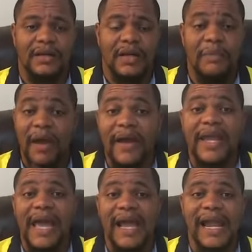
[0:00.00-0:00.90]

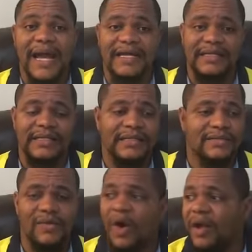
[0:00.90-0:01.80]
American Airlines,
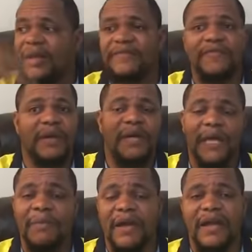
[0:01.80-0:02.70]
all of
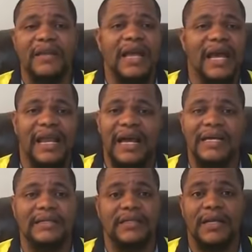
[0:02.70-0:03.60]
American
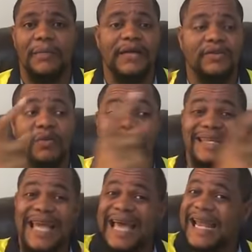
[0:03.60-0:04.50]
Airlines, I'm not talking about
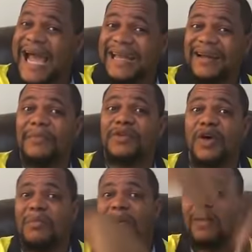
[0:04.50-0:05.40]
the airliner, I'm
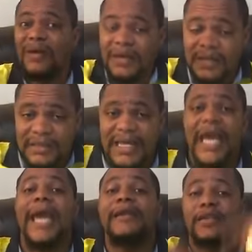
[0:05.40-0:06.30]
talking about the
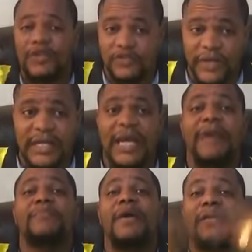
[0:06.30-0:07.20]
industry, the
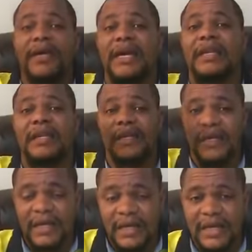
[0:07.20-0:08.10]
American
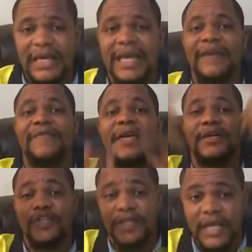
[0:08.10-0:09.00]

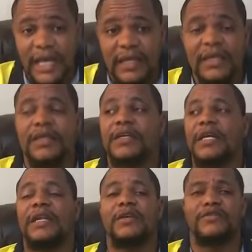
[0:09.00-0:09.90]
aviation
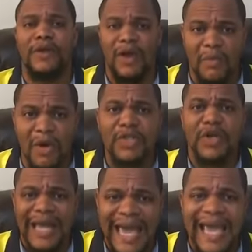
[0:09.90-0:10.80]
industry,
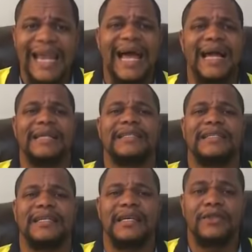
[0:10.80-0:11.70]
commercial
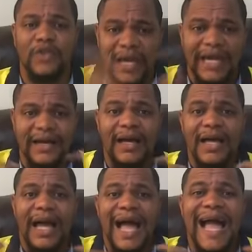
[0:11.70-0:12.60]
airlines together
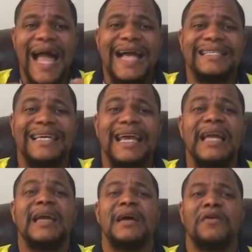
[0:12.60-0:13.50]
are
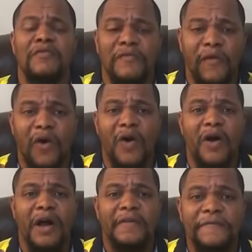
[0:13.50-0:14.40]
asking
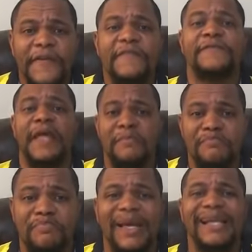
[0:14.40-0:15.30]
for
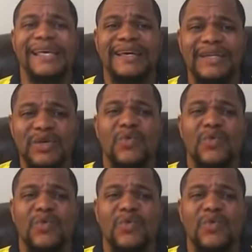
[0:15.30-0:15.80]
$50 billion